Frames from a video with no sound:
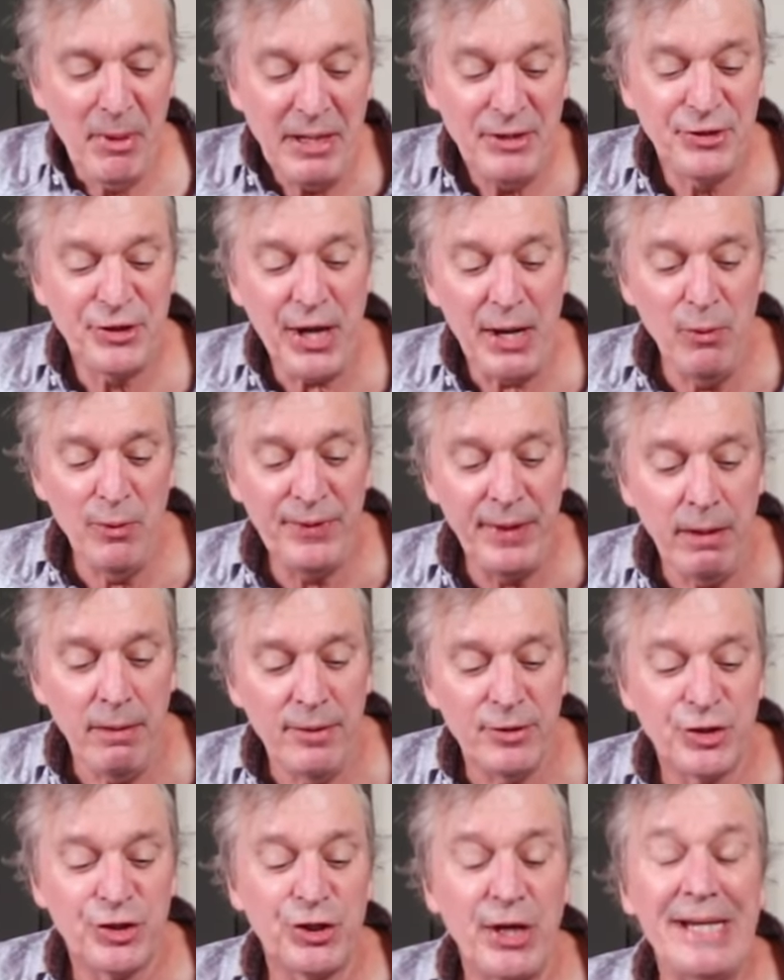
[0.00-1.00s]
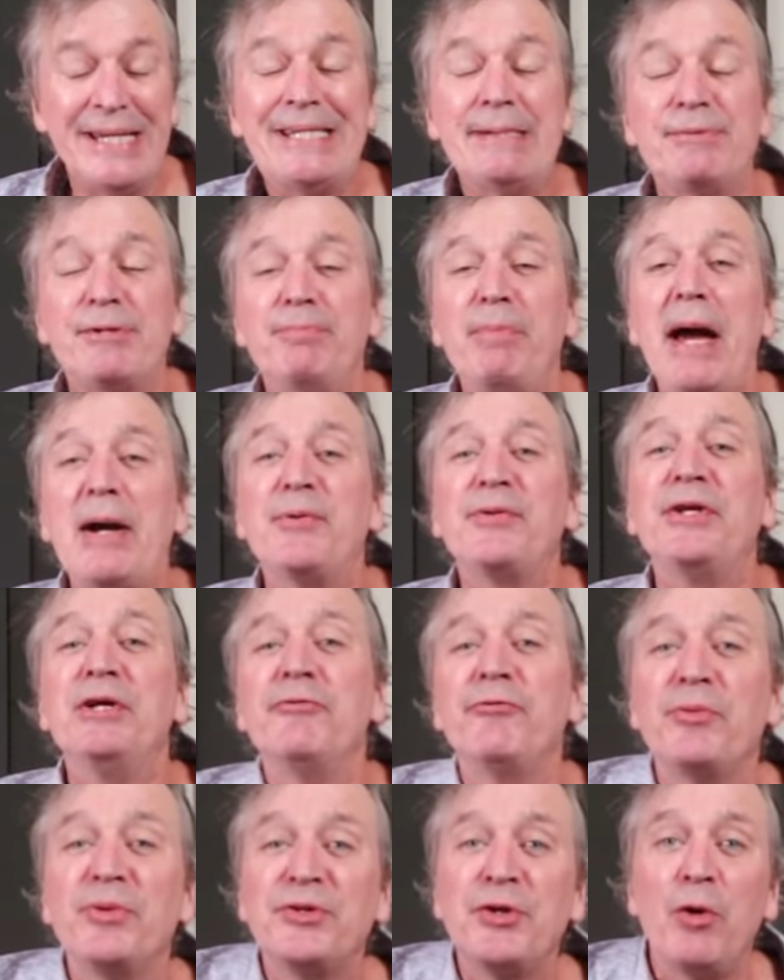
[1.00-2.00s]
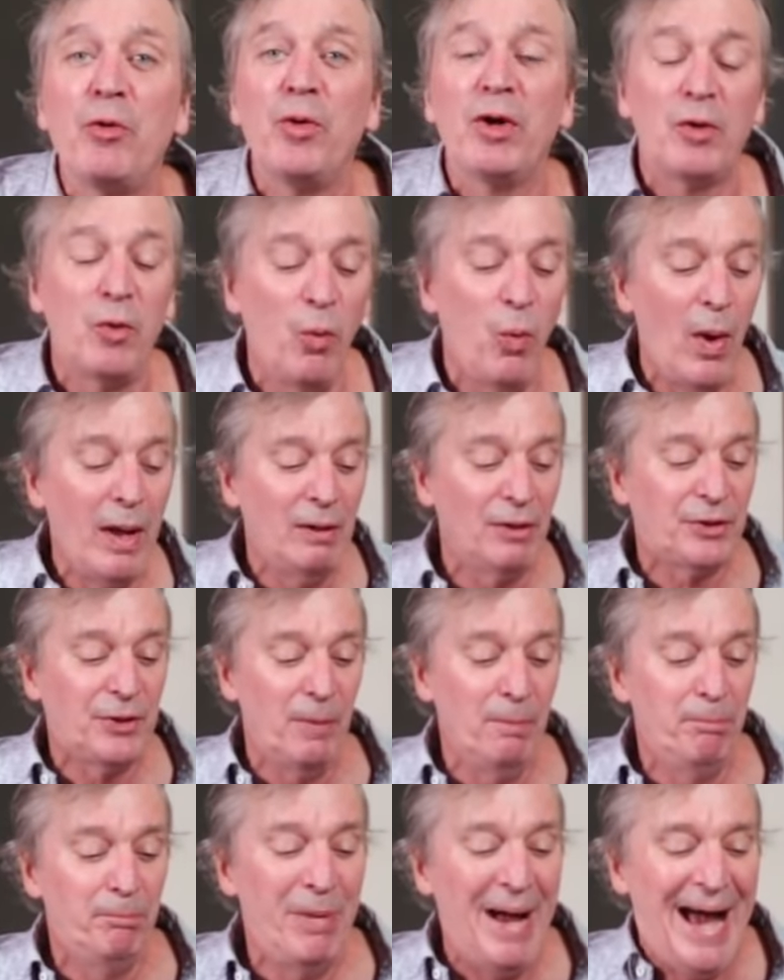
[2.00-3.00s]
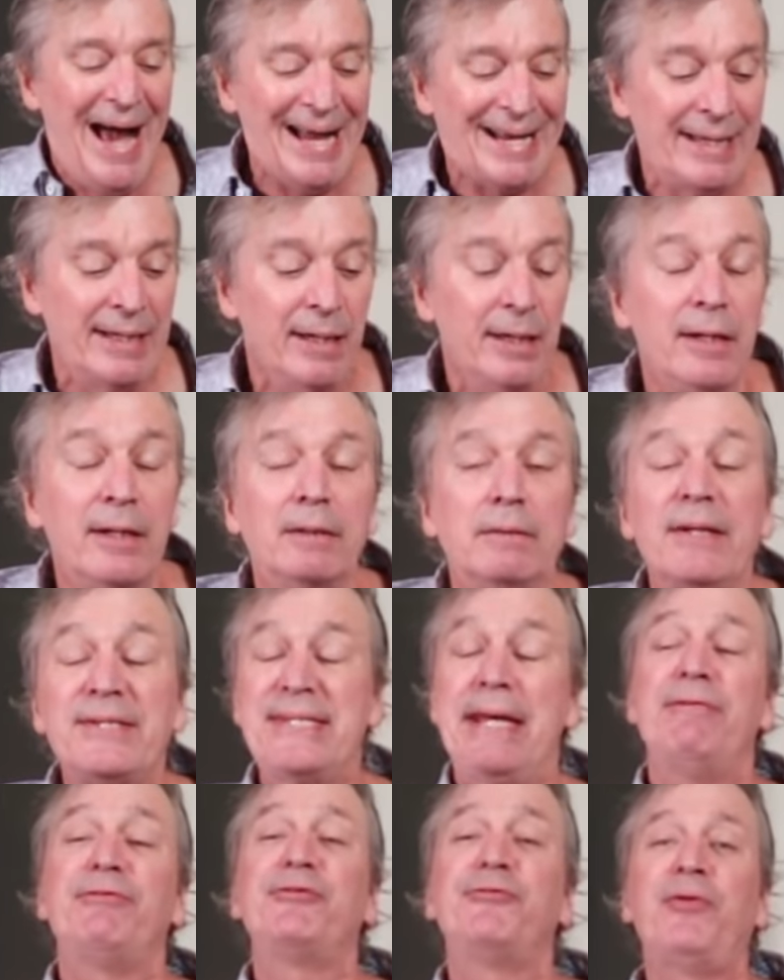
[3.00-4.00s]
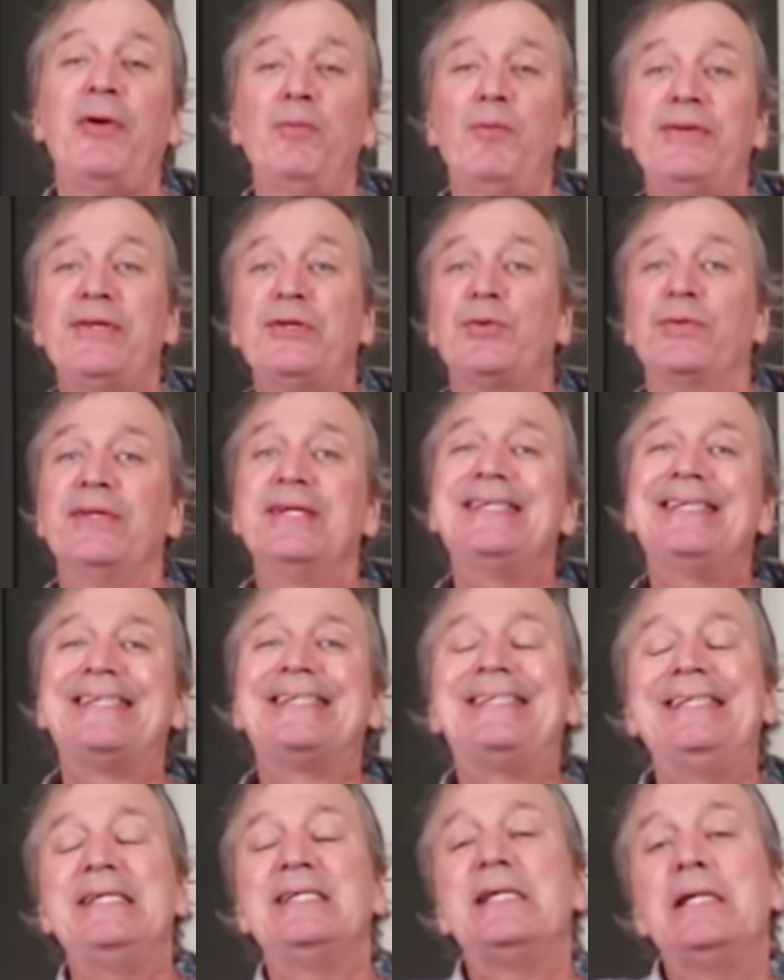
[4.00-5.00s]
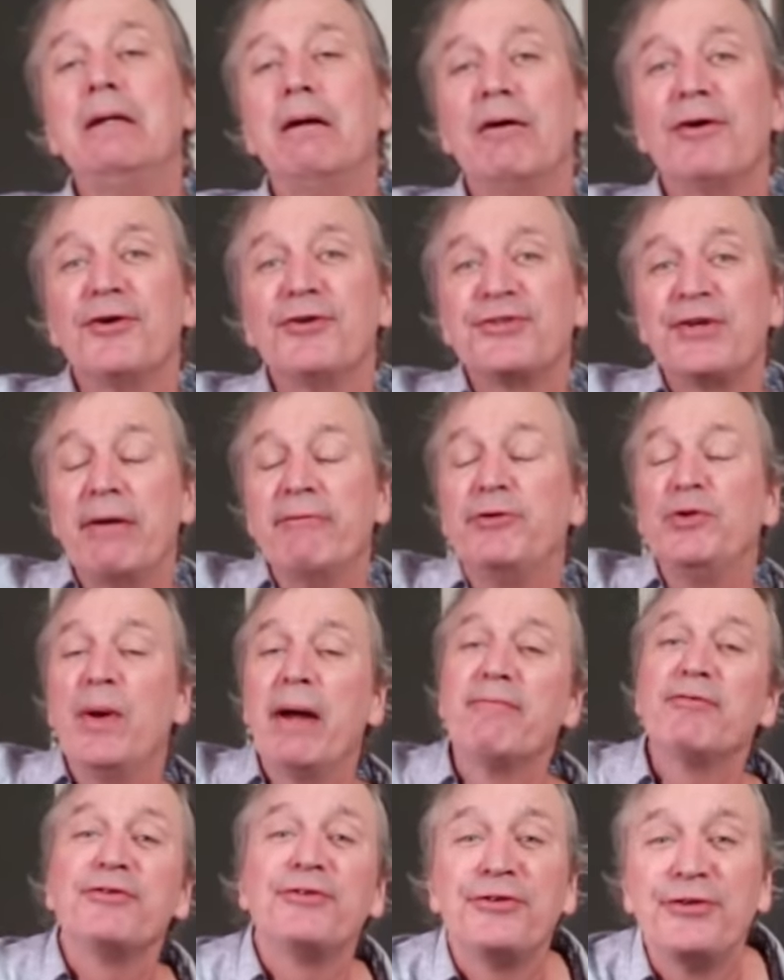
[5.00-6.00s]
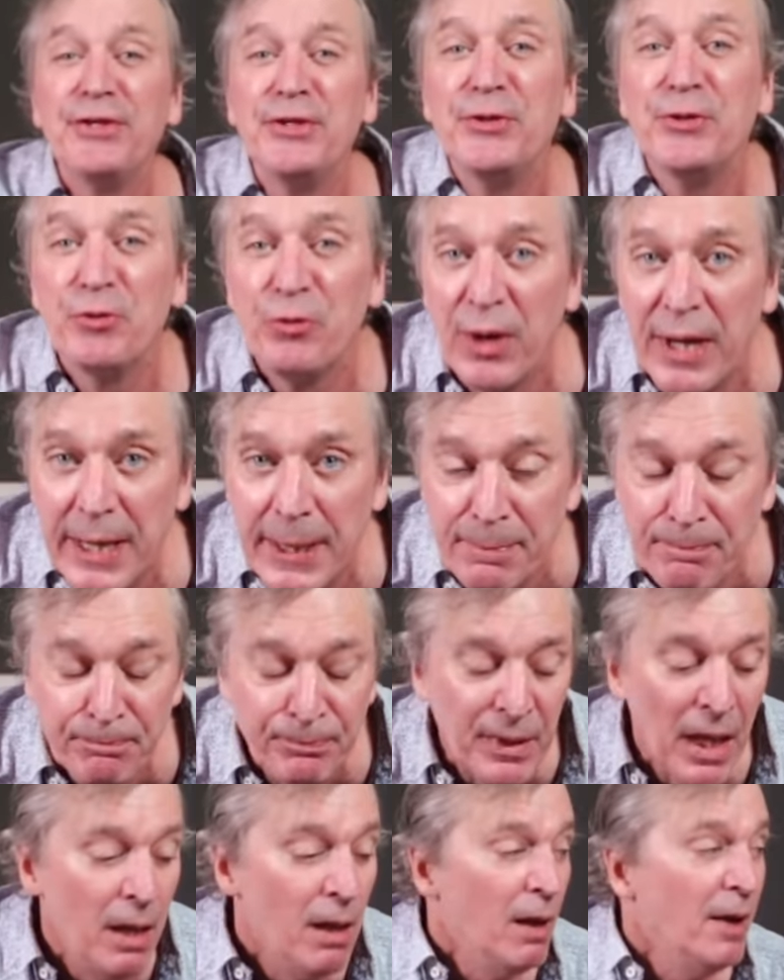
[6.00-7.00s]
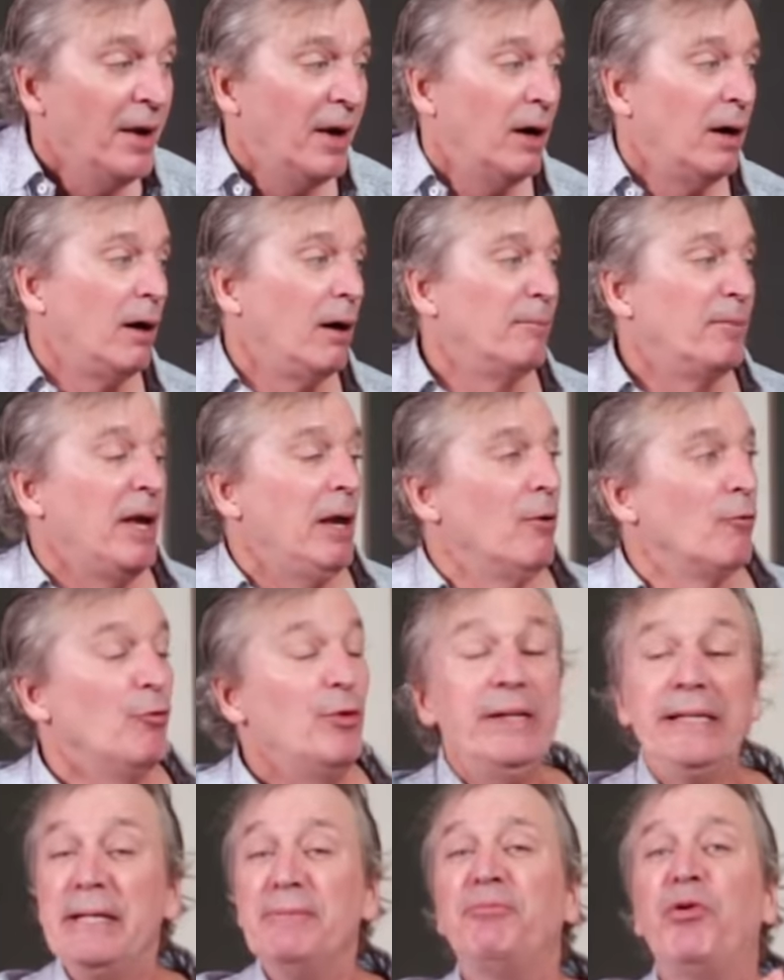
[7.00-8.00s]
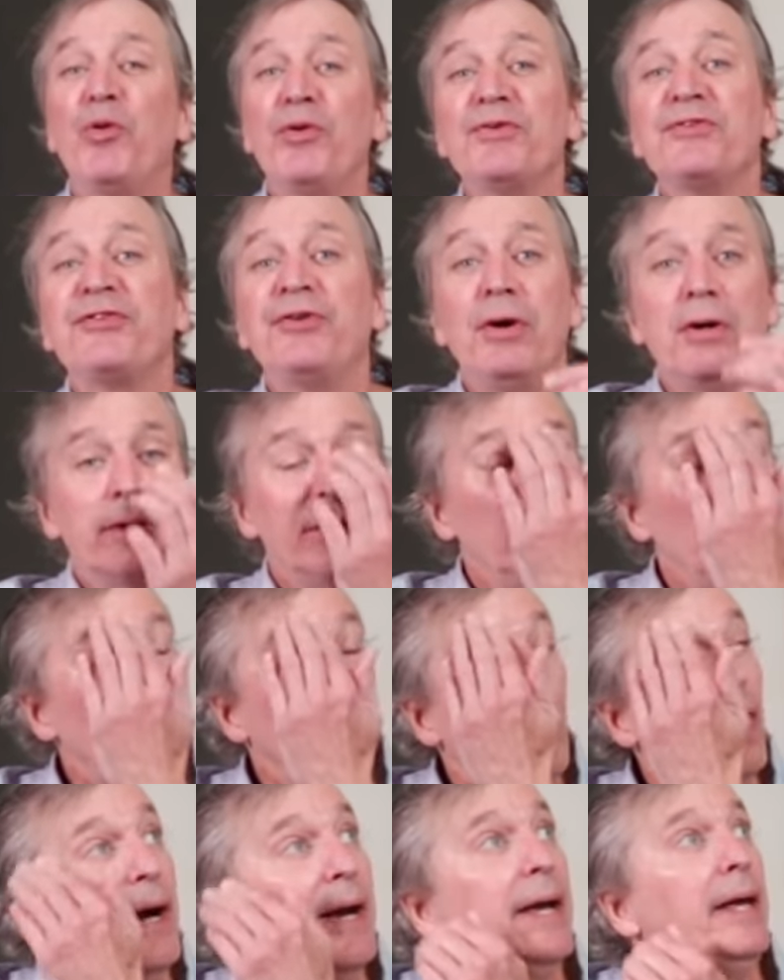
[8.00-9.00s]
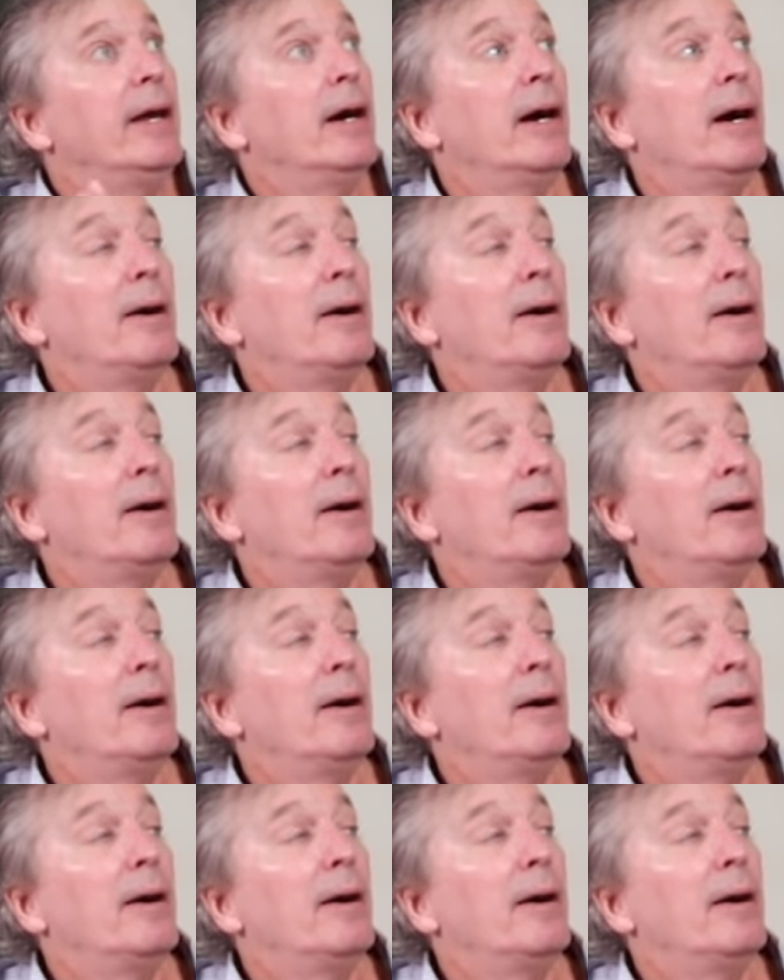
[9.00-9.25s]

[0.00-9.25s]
everybody, Shane with here. Shane Simpson back with here from Guitar At Work. Welcome back. Let's have some fun with this one. This is CCR's Have You Ever Seen the Rain? Really important song. You know why?